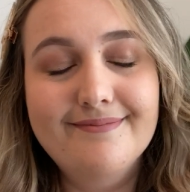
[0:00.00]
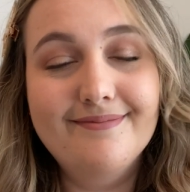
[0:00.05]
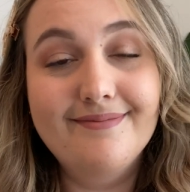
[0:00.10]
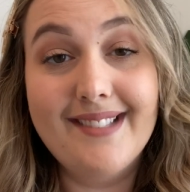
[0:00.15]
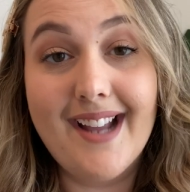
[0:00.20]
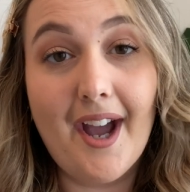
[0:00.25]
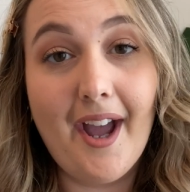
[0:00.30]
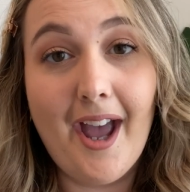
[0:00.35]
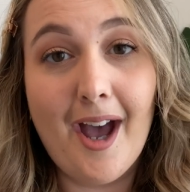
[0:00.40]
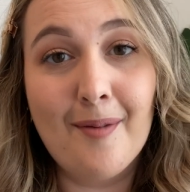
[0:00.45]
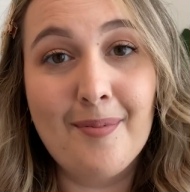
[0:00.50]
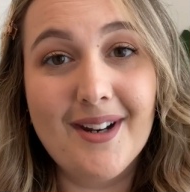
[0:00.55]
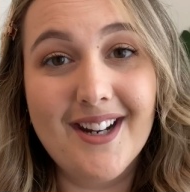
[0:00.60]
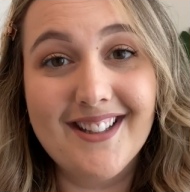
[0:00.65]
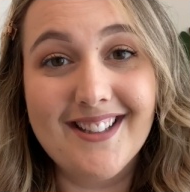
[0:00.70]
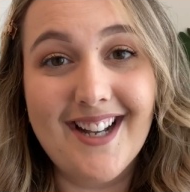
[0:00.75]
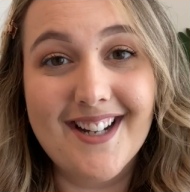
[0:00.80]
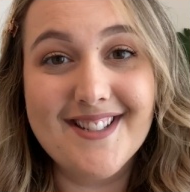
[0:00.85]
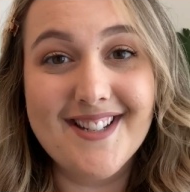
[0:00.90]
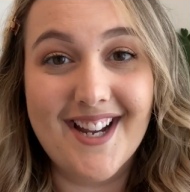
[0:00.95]
Not happening
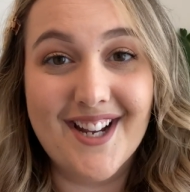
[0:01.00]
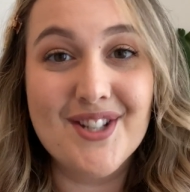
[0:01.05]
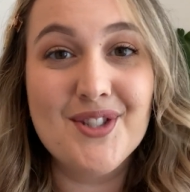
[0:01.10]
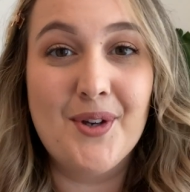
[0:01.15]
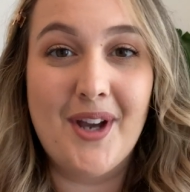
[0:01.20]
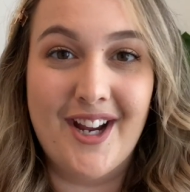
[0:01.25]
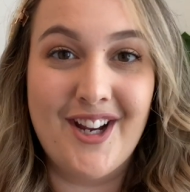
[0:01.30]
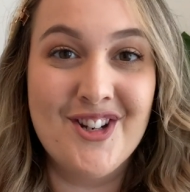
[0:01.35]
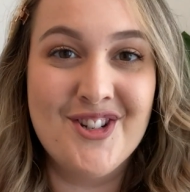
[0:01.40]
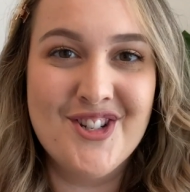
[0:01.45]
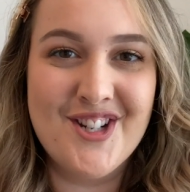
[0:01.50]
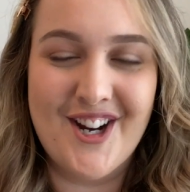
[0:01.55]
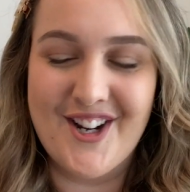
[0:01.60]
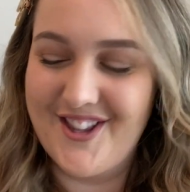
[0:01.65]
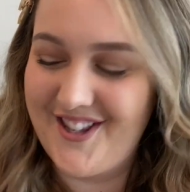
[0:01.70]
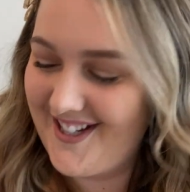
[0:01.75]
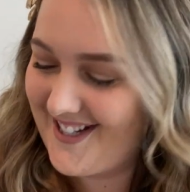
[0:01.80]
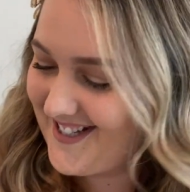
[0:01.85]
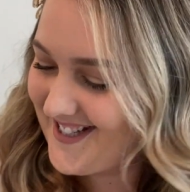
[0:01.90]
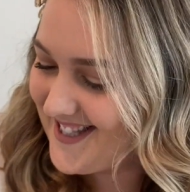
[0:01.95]
that day, so I can share
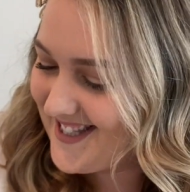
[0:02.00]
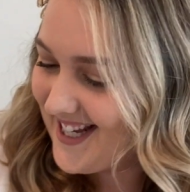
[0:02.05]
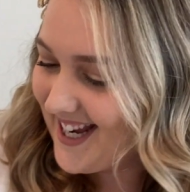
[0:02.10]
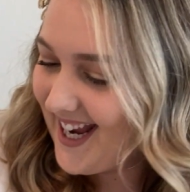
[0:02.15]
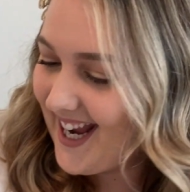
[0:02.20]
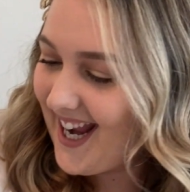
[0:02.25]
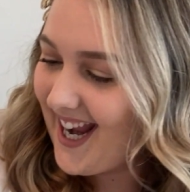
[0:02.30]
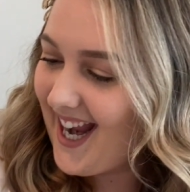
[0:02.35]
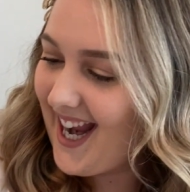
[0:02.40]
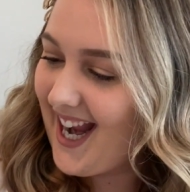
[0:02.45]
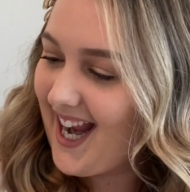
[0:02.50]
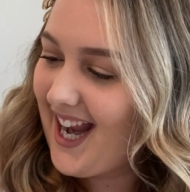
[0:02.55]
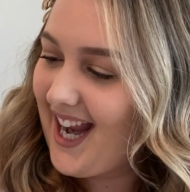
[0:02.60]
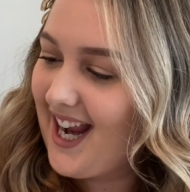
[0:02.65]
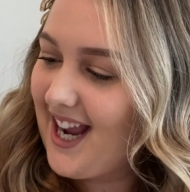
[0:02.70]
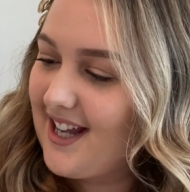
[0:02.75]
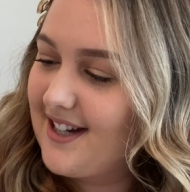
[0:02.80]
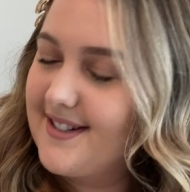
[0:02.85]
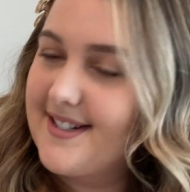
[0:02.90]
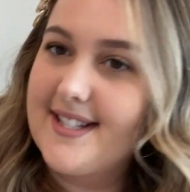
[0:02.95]
this.
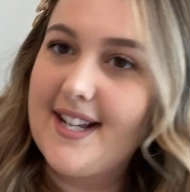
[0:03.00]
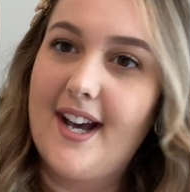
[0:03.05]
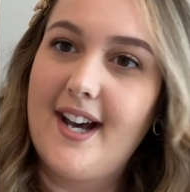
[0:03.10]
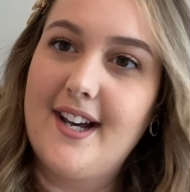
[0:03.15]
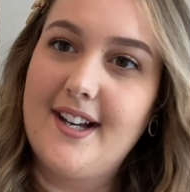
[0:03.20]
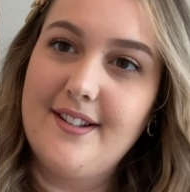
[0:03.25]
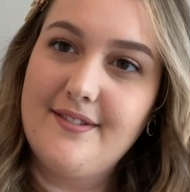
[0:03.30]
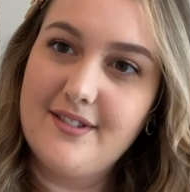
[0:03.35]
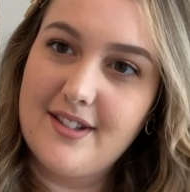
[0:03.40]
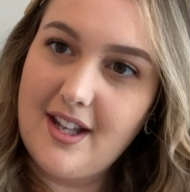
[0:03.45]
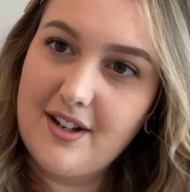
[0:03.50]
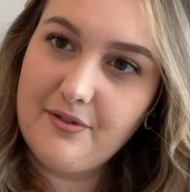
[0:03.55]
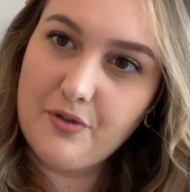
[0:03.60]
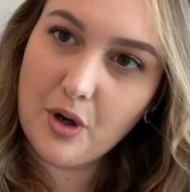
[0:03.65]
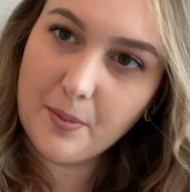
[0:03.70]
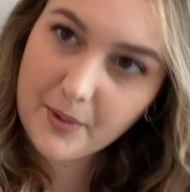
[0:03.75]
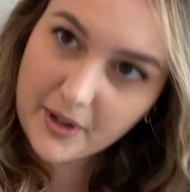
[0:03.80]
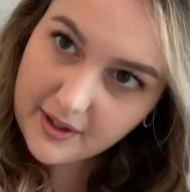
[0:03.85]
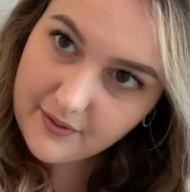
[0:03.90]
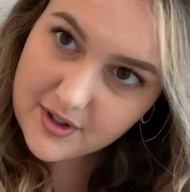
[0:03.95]
And then
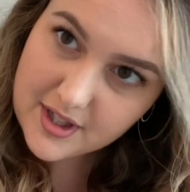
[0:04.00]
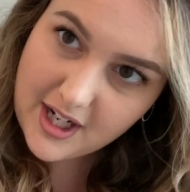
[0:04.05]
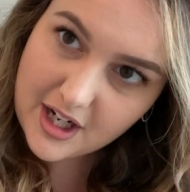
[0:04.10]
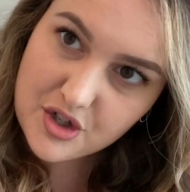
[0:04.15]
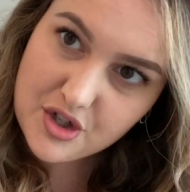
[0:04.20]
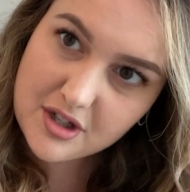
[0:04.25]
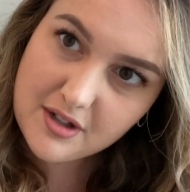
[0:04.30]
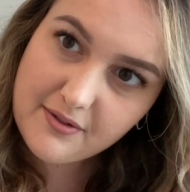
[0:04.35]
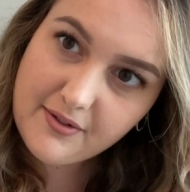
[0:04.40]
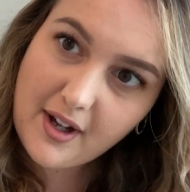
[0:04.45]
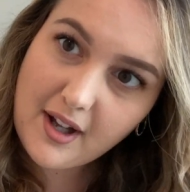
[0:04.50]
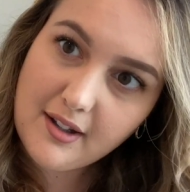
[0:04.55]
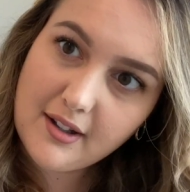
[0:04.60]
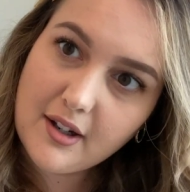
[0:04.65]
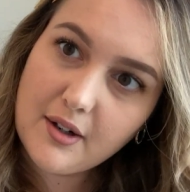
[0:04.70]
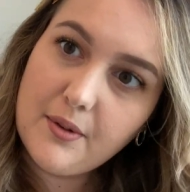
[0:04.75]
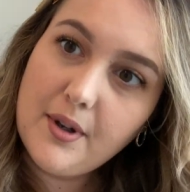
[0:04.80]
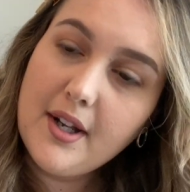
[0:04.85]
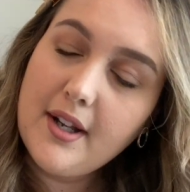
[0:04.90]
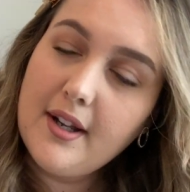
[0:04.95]
formal invitation to
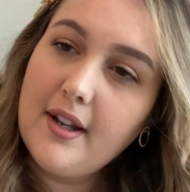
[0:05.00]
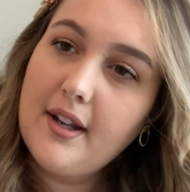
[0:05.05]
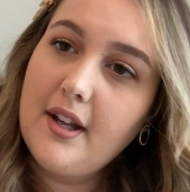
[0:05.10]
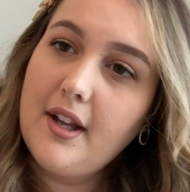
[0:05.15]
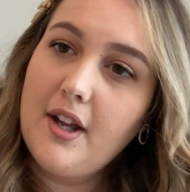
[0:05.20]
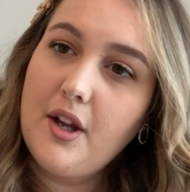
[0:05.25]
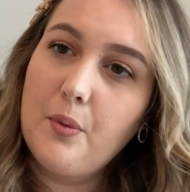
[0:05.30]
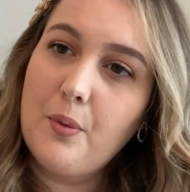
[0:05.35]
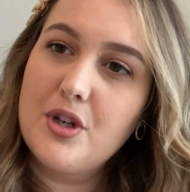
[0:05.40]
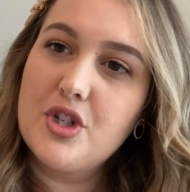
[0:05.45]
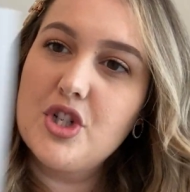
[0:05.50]
follow. We